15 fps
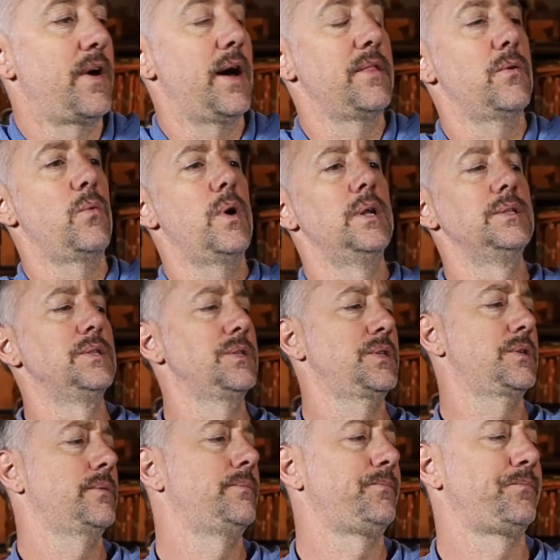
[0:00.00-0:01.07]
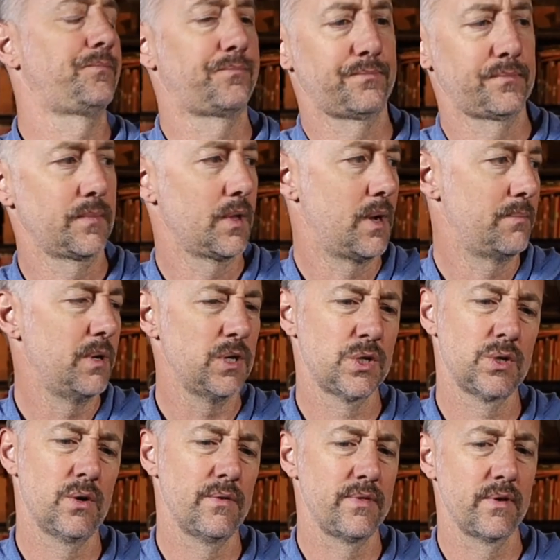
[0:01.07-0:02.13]
other ones. I'm not
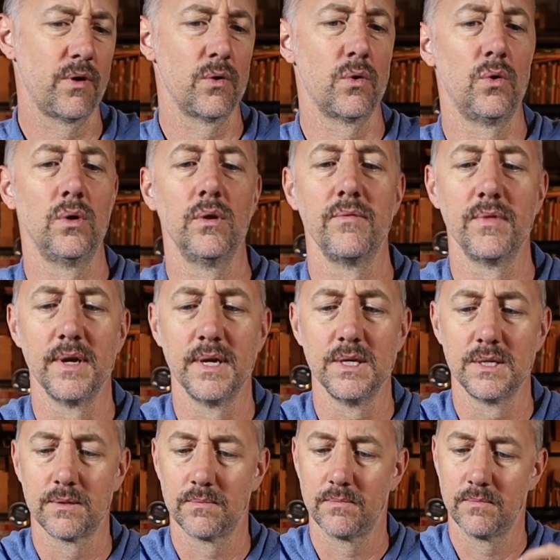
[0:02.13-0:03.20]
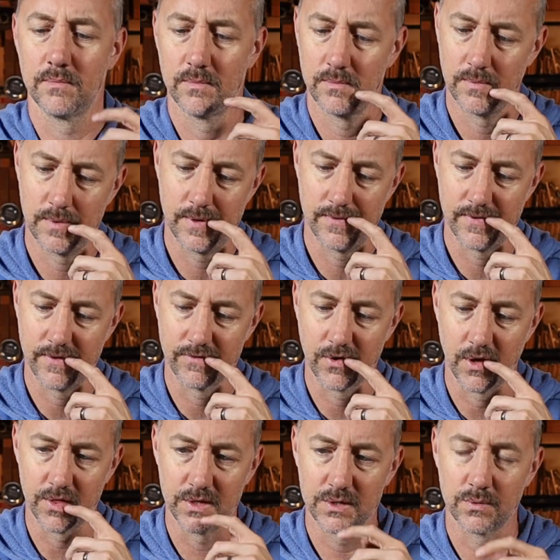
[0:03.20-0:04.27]
sure if they got all of these, if they've
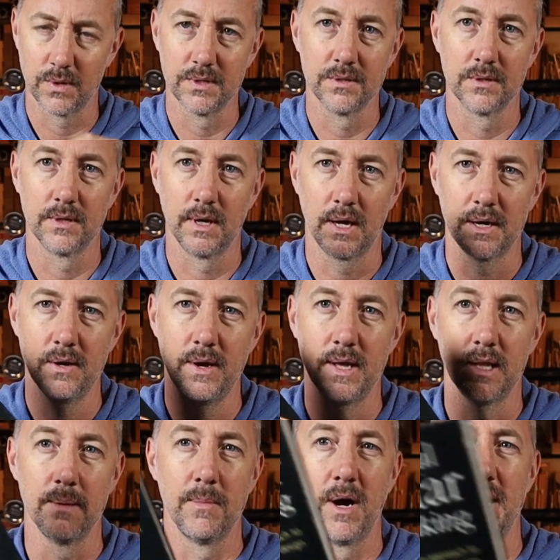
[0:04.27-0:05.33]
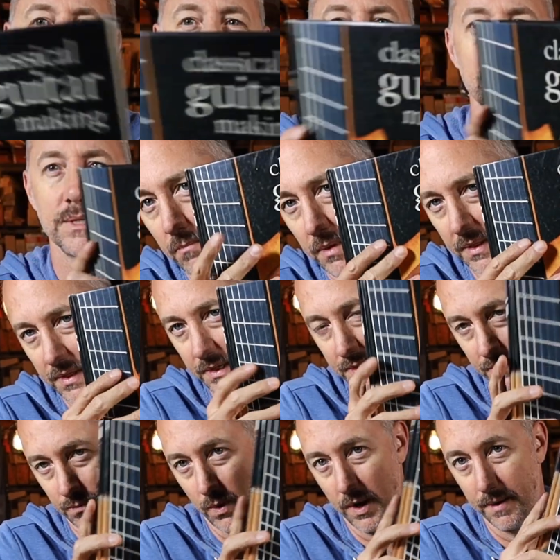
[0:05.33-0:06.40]
got this one. I know LMI does, but
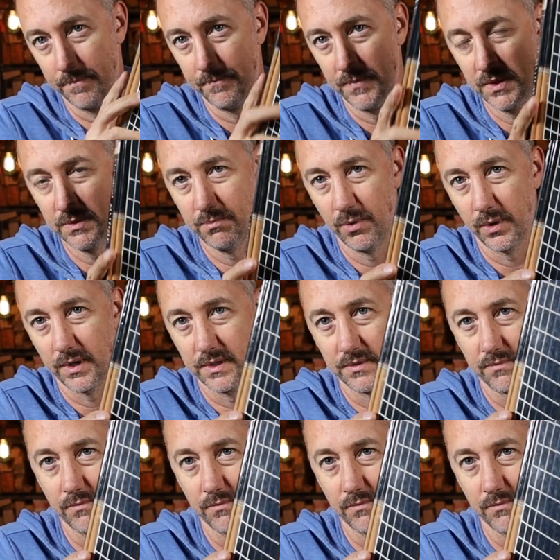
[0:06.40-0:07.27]
this book is